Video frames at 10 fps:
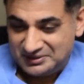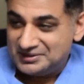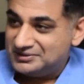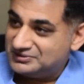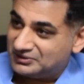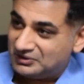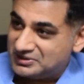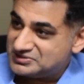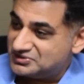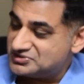You talk to
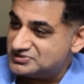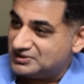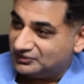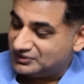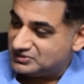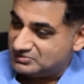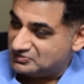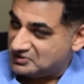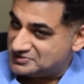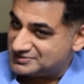heart surgeons, they all tend to be
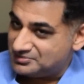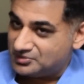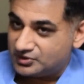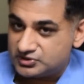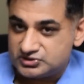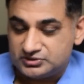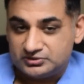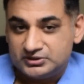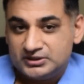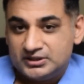very similar too.